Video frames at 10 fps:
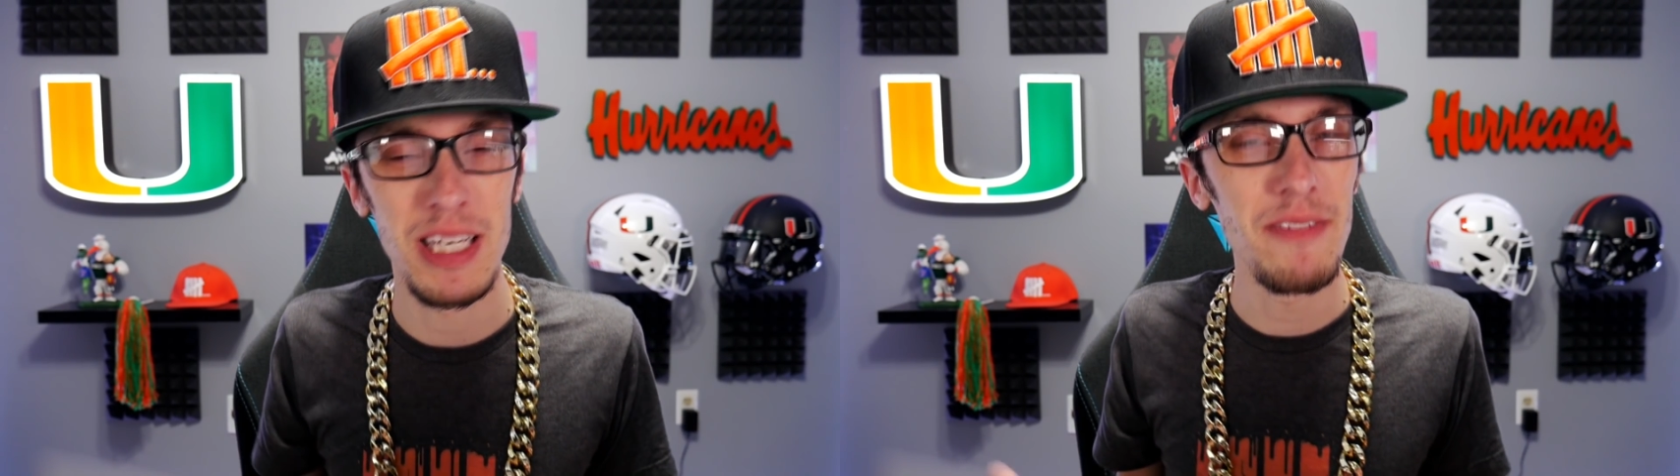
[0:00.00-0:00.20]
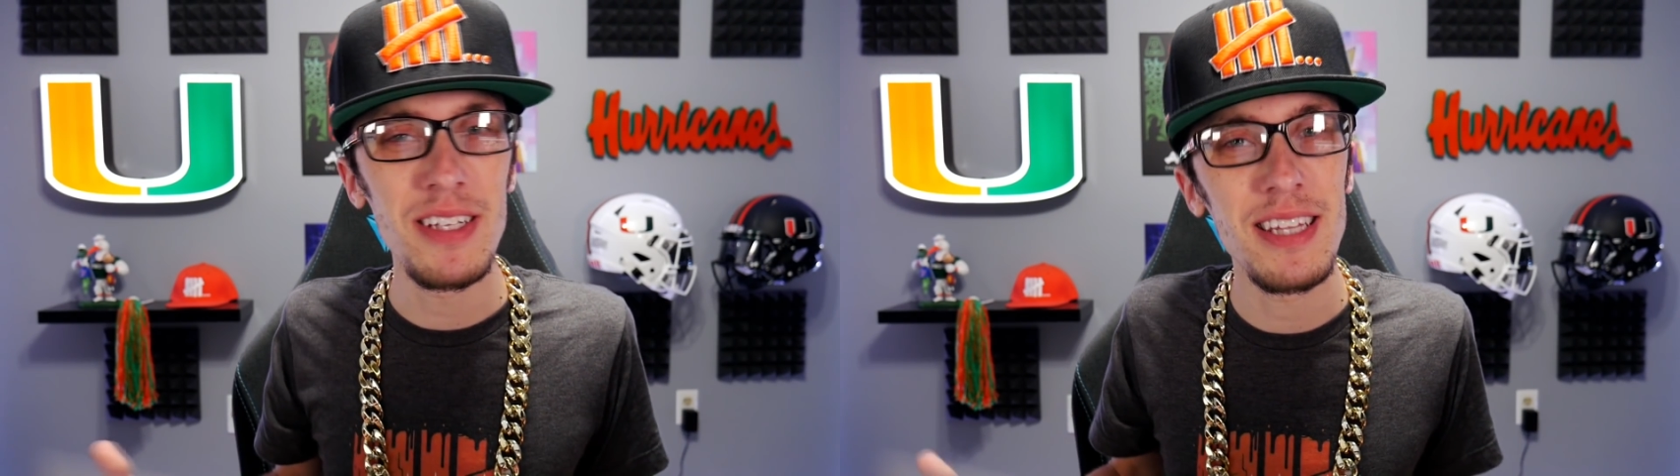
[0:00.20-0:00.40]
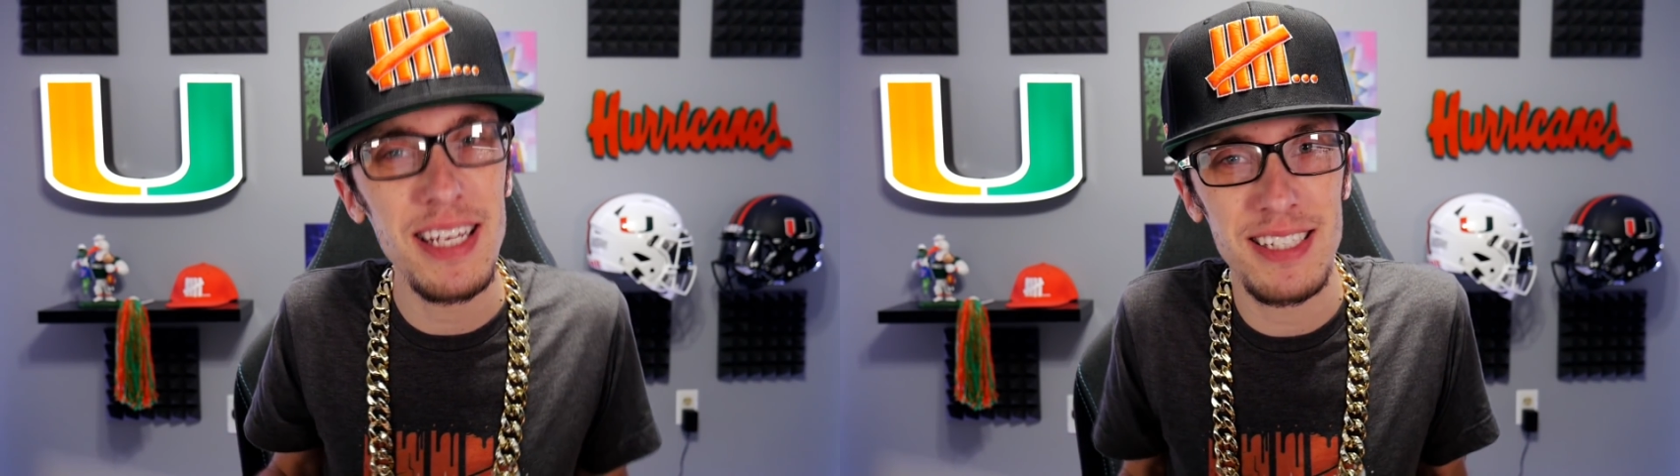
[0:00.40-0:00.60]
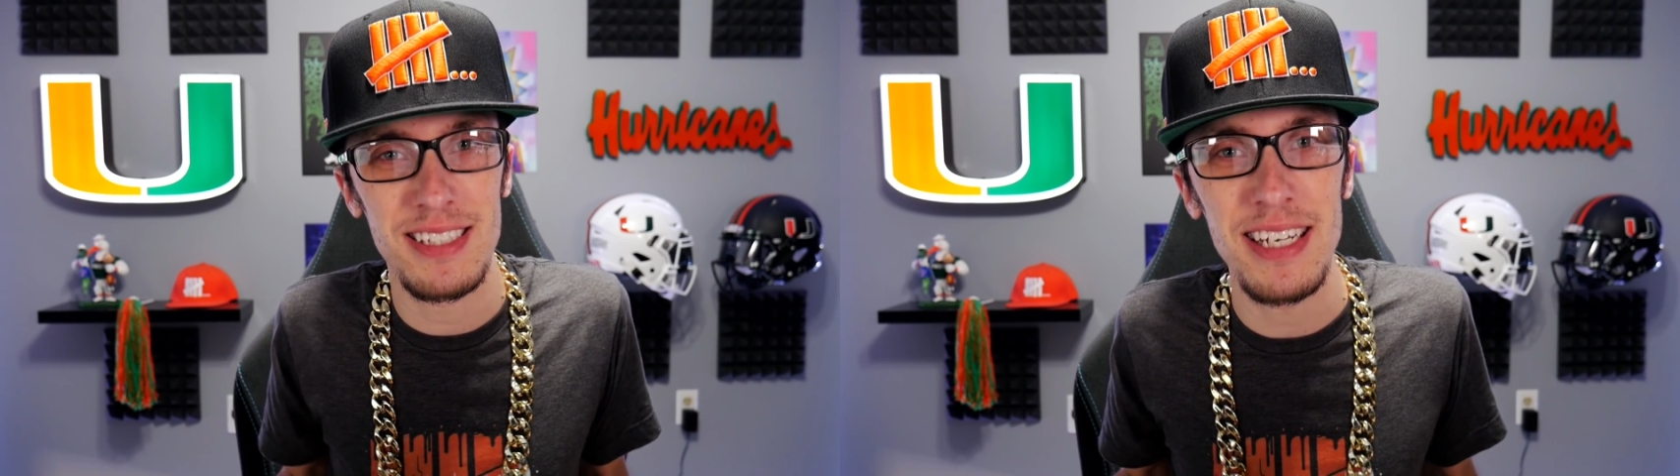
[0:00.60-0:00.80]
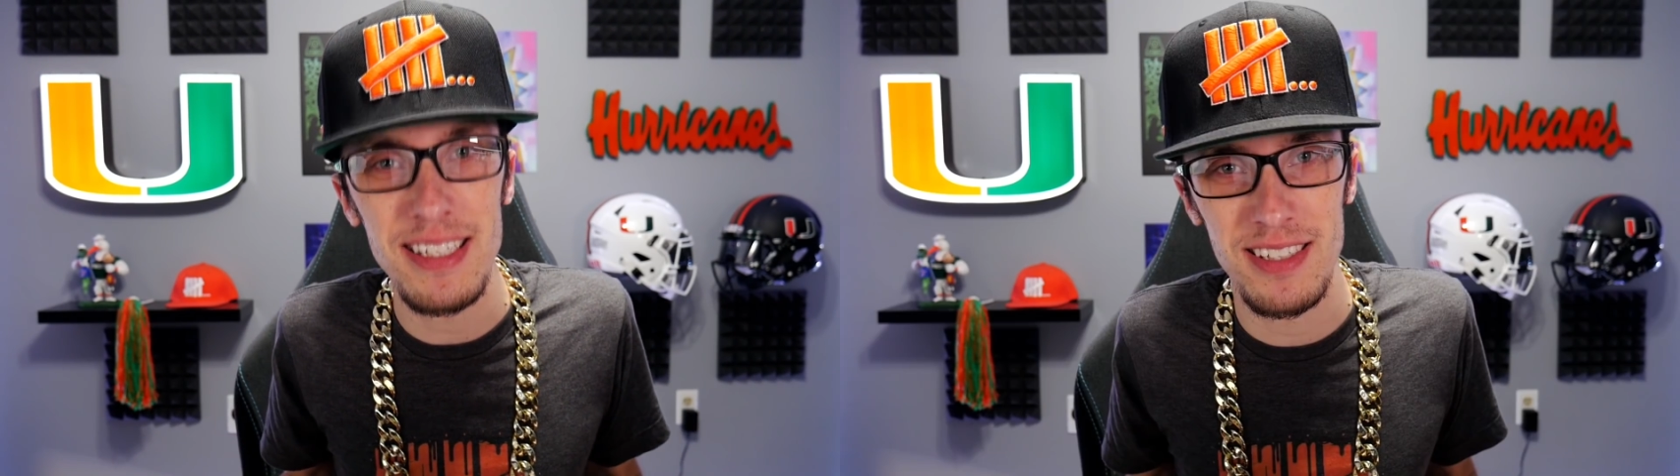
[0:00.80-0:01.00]
even this
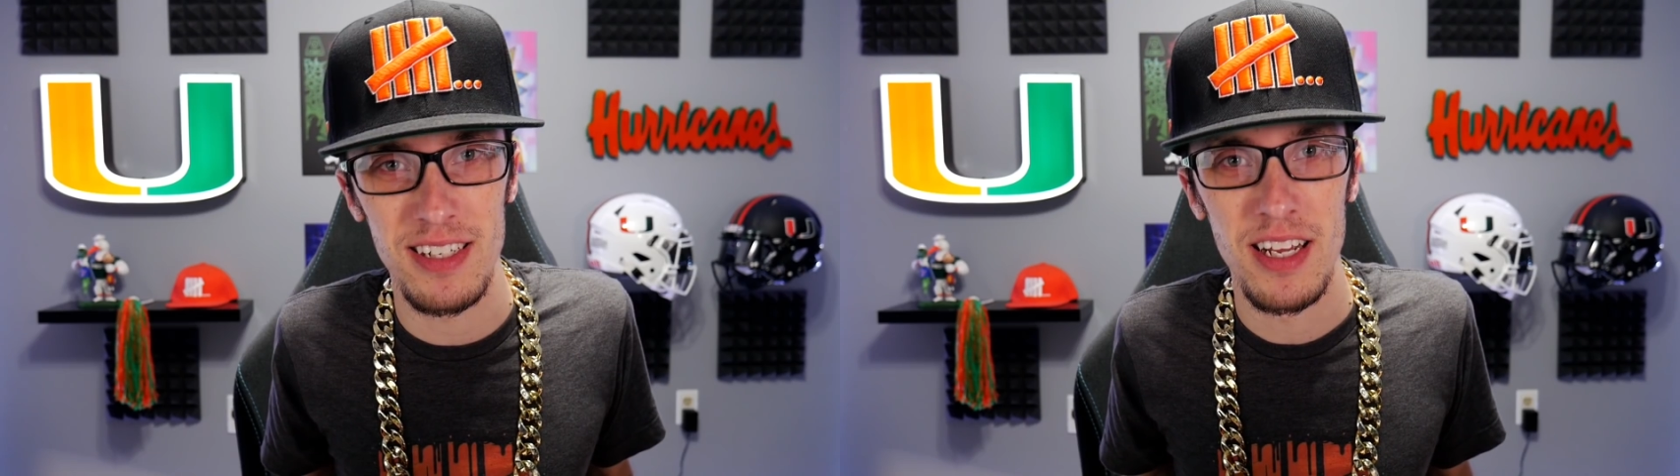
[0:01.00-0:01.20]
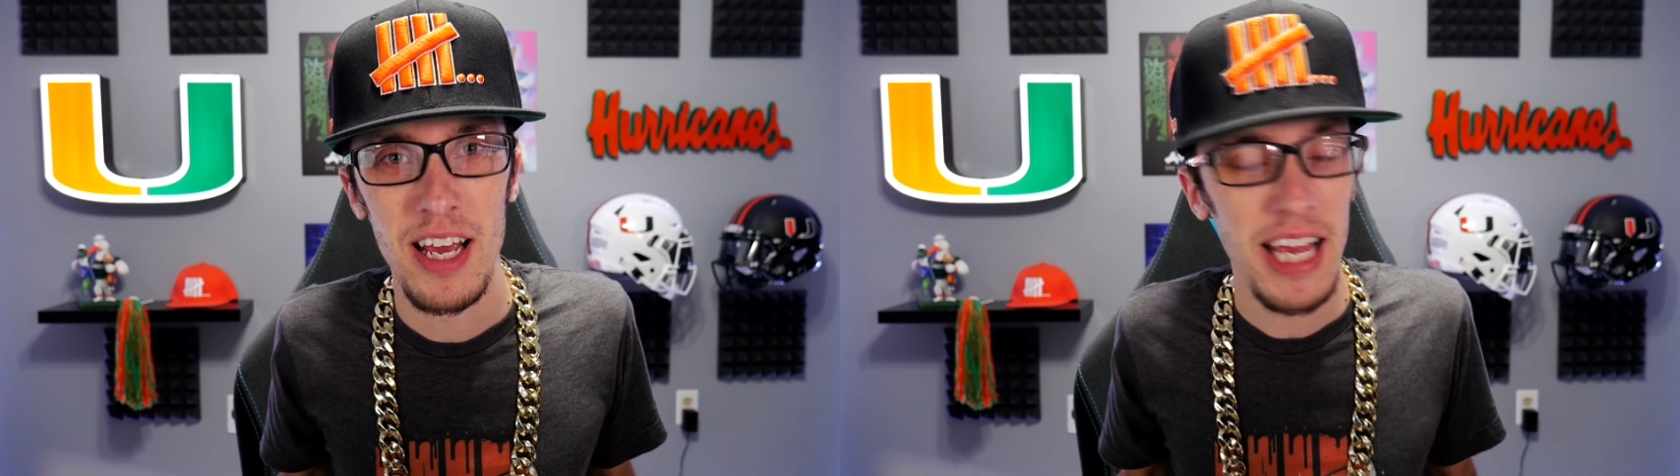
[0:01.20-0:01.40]
season,